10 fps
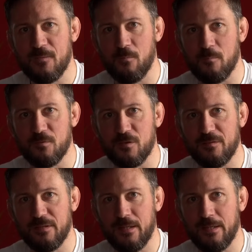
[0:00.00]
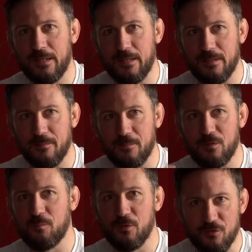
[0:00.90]
what am I trying to say, like they're
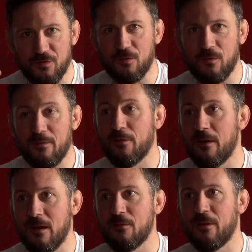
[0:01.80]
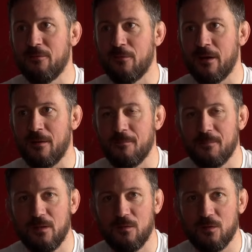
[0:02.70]
just producing great fighter after great fighter.
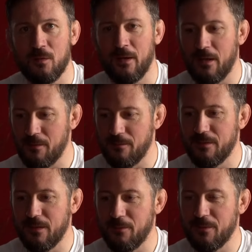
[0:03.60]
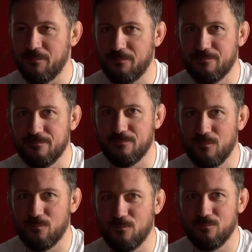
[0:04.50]
So I would,
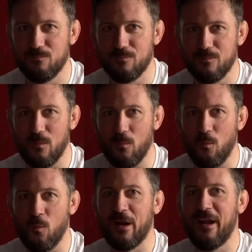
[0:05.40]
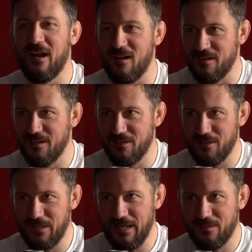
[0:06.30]
working hard
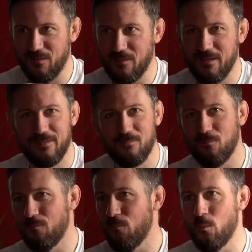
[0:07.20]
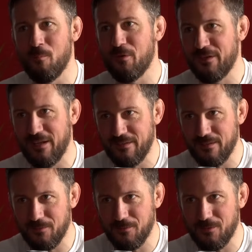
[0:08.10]
to get 1%
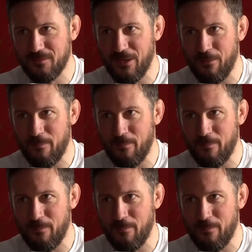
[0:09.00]
of their